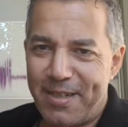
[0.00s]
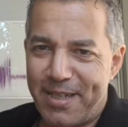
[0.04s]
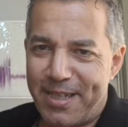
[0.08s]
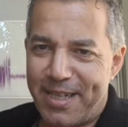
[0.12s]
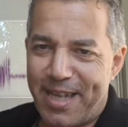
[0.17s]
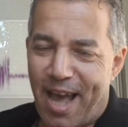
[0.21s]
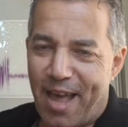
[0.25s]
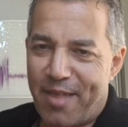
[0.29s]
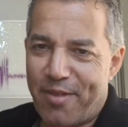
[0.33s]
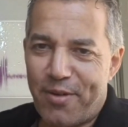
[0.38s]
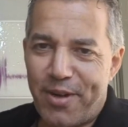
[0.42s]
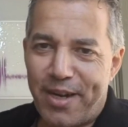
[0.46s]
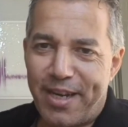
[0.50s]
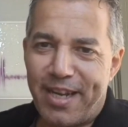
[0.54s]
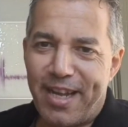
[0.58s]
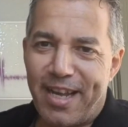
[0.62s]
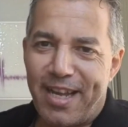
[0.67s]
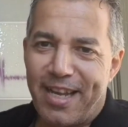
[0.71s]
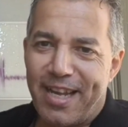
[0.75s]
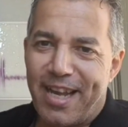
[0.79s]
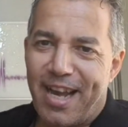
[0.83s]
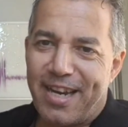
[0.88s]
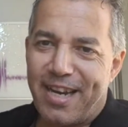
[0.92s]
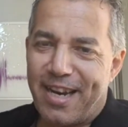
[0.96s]
gathering
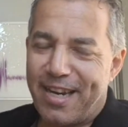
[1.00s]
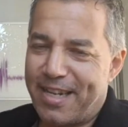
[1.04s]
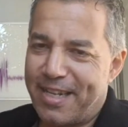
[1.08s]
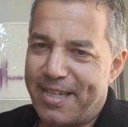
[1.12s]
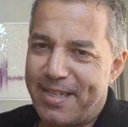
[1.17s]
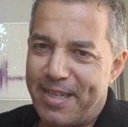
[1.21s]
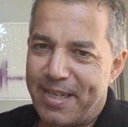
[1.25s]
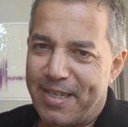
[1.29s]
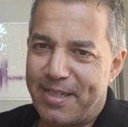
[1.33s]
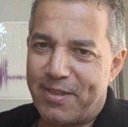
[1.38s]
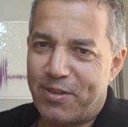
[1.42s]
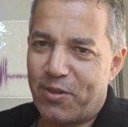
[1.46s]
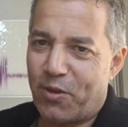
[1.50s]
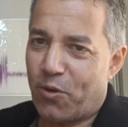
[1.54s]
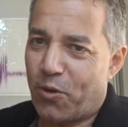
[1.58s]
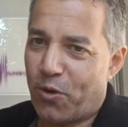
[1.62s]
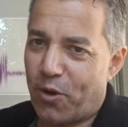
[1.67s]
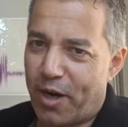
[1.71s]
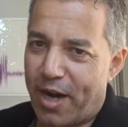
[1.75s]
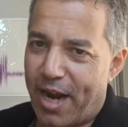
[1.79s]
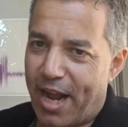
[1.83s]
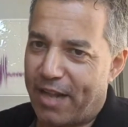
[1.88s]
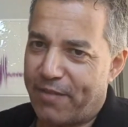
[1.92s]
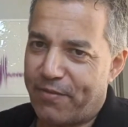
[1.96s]
analytics
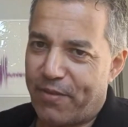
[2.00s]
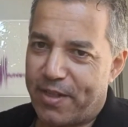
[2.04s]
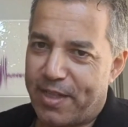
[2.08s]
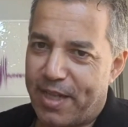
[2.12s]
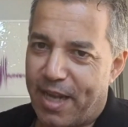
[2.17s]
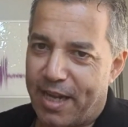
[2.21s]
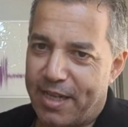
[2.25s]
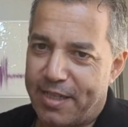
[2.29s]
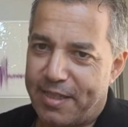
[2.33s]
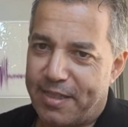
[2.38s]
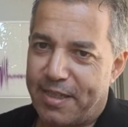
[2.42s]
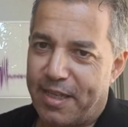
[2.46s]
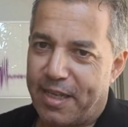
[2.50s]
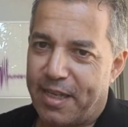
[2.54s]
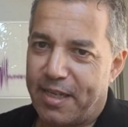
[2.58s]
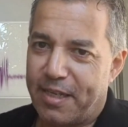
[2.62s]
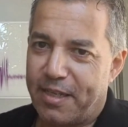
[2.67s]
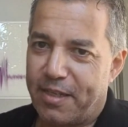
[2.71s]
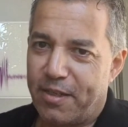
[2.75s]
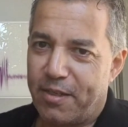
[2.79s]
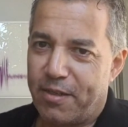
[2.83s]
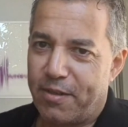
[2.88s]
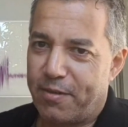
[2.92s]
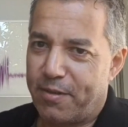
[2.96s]
or advertising
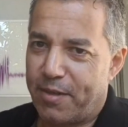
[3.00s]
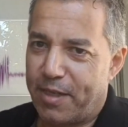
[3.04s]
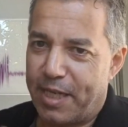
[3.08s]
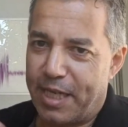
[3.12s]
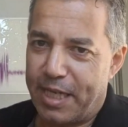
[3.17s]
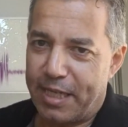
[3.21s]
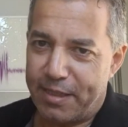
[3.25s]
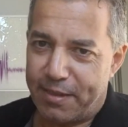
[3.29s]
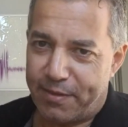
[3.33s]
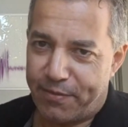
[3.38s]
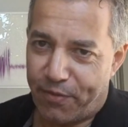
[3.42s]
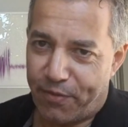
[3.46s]
is